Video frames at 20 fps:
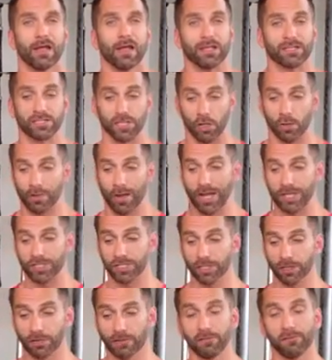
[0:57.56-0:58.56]
So as
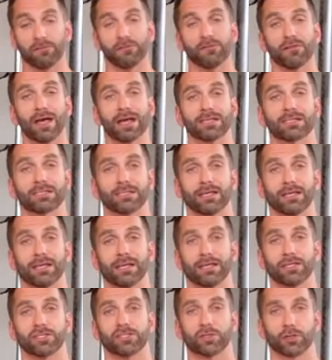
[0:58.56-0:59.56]
you're flexing
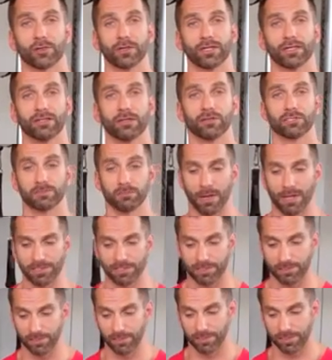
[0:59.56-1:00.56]
and shortening those
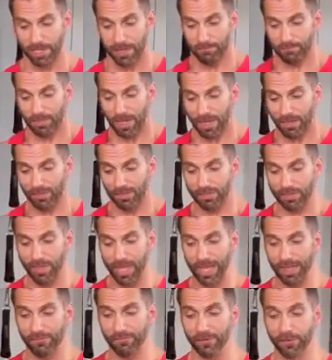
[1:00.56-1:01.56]
muscles,
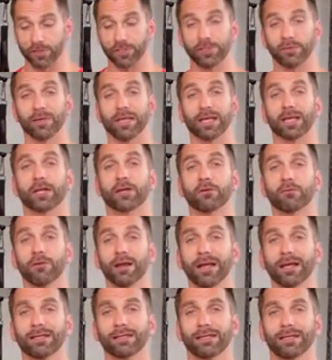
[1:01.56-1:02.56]
if you're doing it
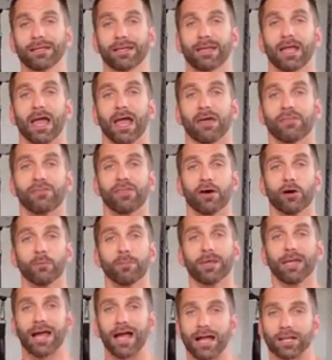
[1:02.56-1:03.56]
correctly, they'll
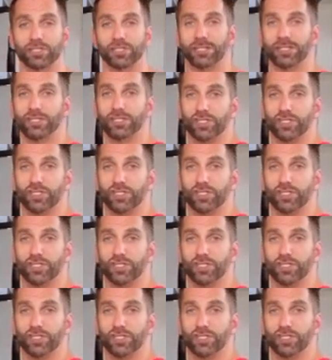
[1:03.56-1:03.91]
be actually